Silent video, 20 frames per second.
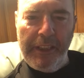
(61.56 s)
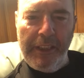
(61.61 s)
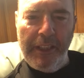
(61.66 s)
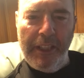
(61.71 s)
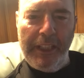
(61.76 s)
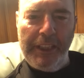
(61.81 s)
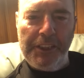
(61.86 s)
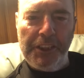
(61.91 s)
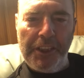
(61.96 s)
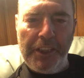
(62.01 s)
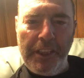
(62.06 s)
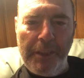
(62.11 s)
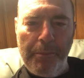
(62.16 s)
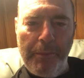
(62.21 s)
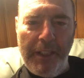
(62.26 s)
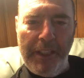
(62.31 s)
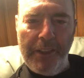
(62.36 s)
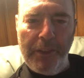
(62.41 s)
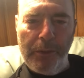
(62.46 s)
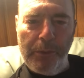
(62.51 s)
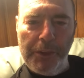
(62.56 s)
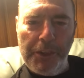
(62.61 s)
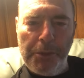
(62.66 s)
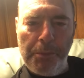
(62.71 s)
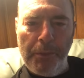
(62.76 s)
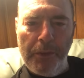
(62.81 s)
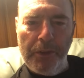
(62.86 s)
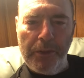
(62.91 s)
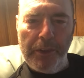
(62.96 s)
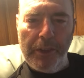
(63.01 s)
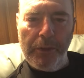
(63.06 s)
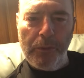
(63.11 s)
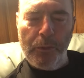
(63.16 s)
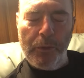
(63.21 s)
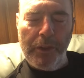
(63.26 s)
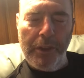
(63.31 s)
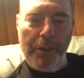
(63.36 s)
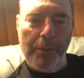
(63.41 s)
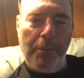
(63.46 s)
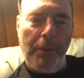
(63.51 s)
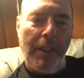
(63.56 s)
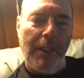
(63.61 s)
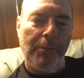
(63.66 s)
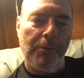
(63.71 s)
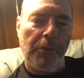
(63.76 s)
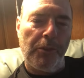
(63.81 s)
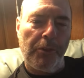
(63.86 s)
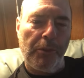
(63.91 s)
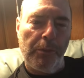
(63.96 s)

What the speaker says: I just come out of the wishbone, and one of the problems with the